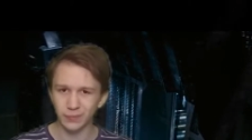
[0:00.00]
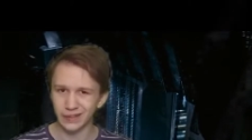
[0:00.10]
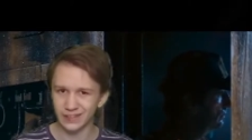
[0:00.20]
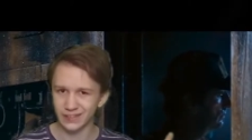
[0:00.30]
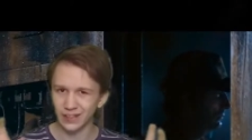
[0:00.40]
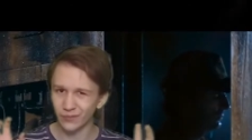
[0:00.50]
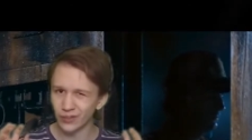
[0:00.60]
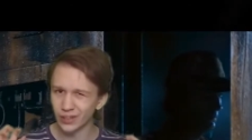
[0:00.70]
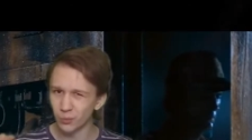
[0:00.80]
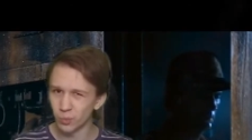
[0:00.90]
but it's done
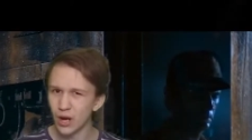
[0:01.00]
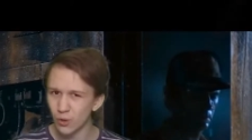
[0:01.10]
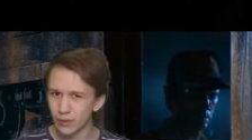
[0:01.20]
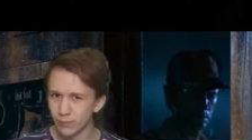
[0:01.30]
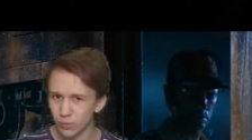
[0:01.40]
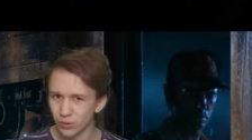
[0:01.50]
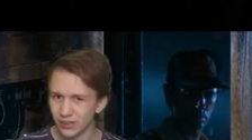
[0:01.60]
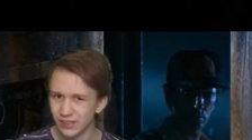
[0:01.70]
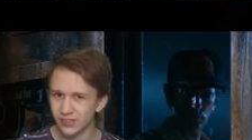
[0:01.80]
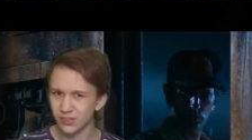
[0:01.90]
really well in
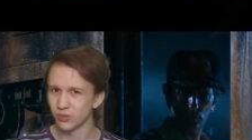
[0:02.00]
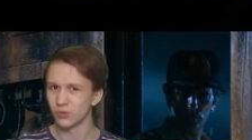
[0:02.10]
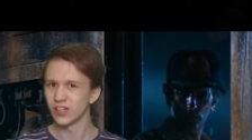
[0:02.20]
Borderlands 2.